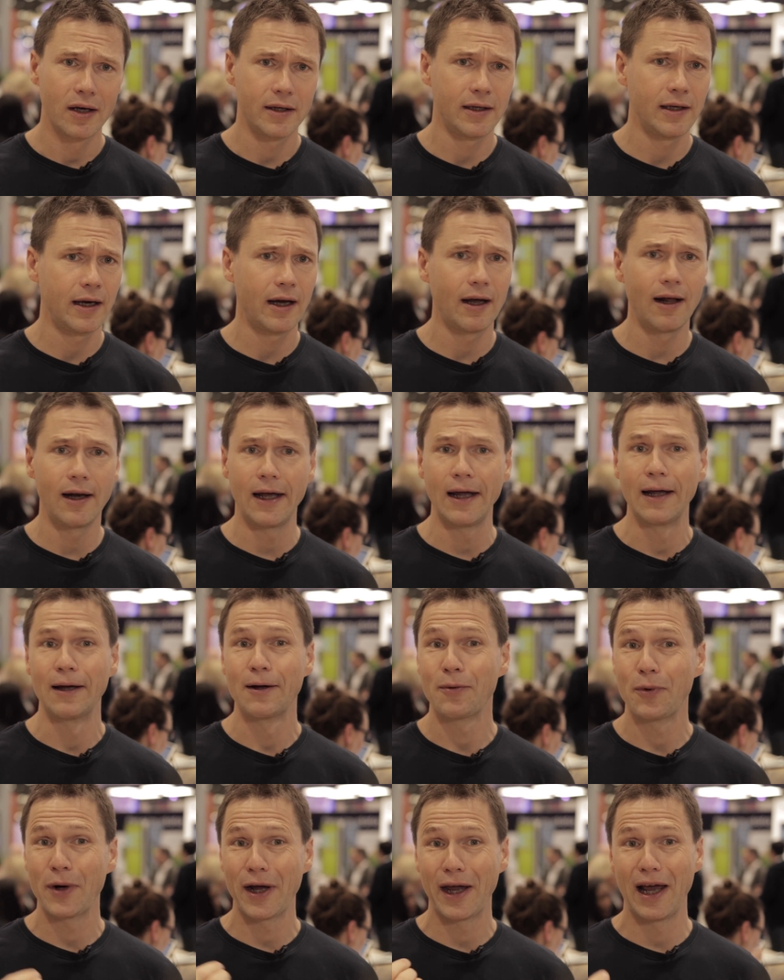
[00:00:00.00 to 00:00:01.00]
yearly
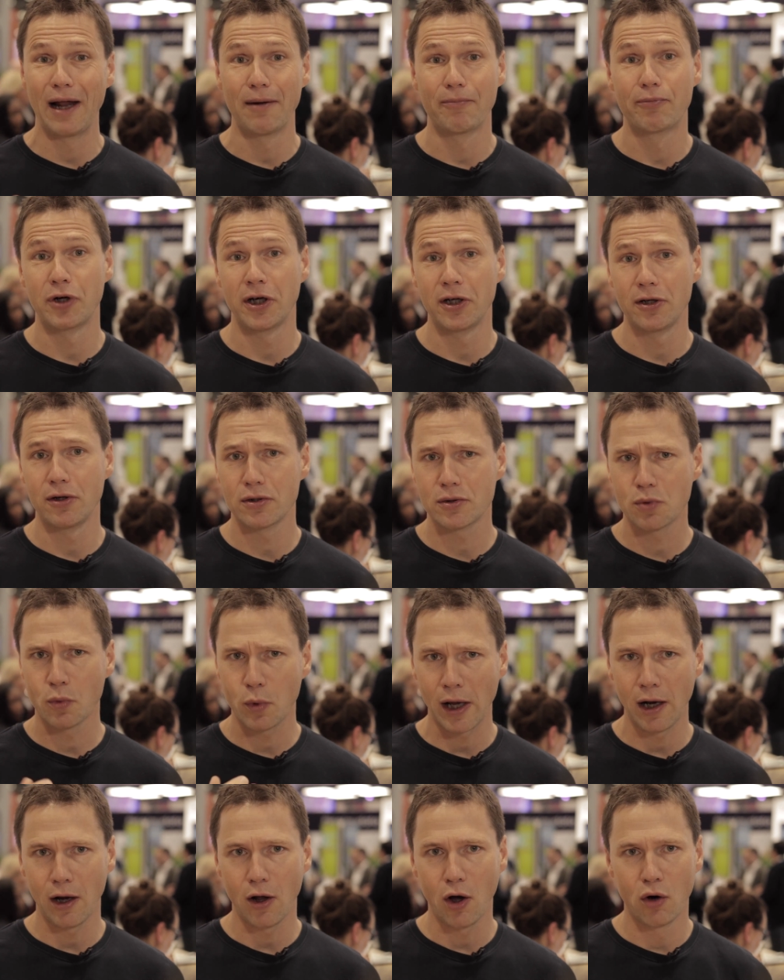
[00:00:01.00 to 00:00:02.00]
we help reduce well